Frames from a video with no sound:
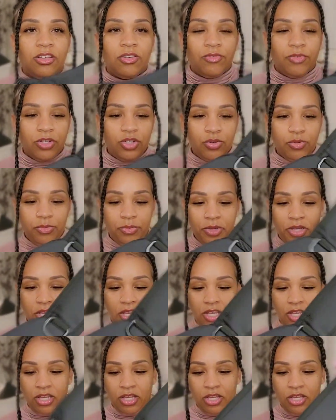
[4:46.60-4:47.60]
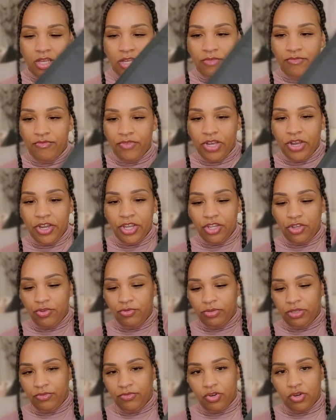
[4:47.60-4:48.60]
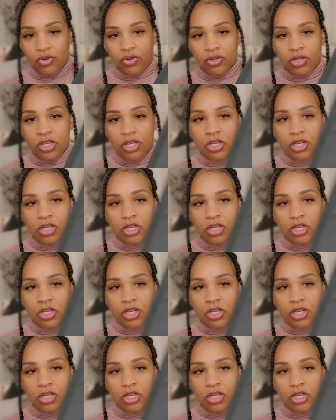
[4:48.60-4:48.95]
which will be very useful.